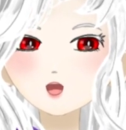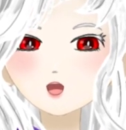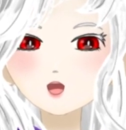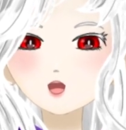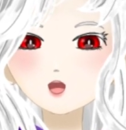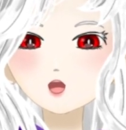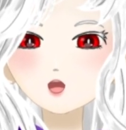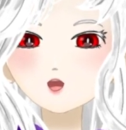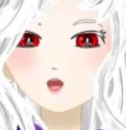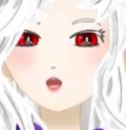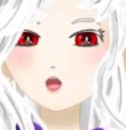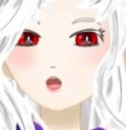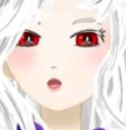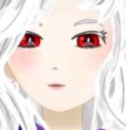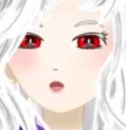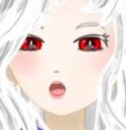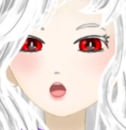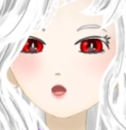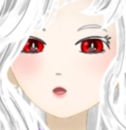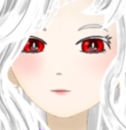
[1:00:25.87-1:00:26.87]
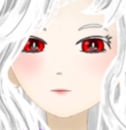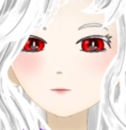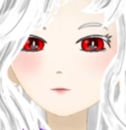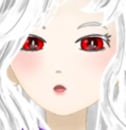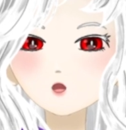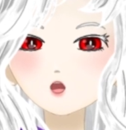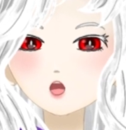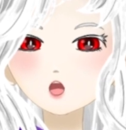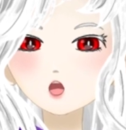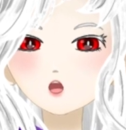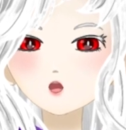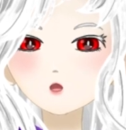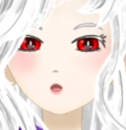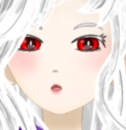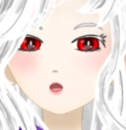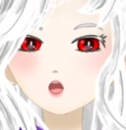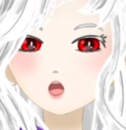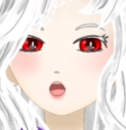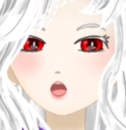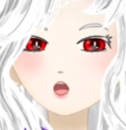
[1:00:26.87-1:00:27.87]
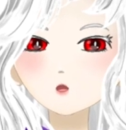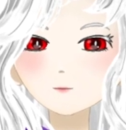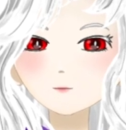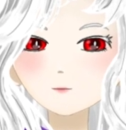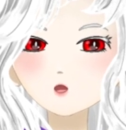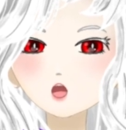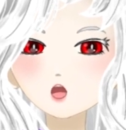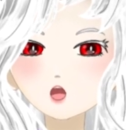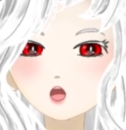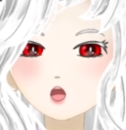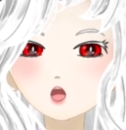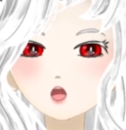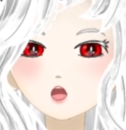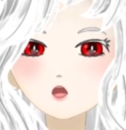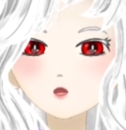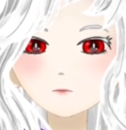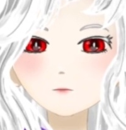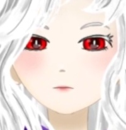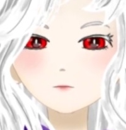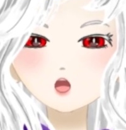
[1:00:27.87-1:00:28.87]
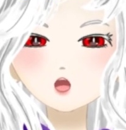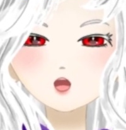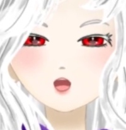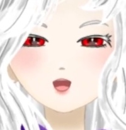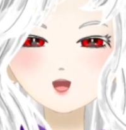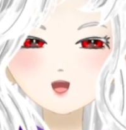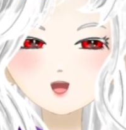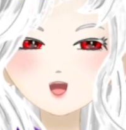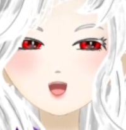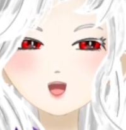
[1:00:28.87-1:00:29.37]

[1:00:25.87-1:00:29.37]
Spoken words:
That's gonna be it for stream. Goodbye.